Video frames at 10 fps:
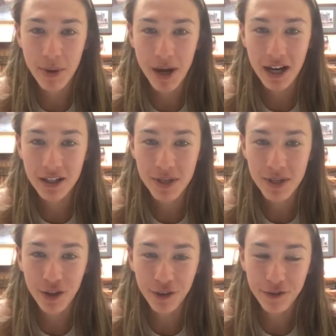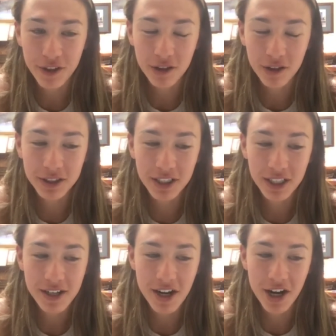impact me on the
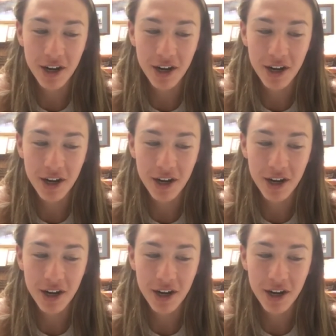field.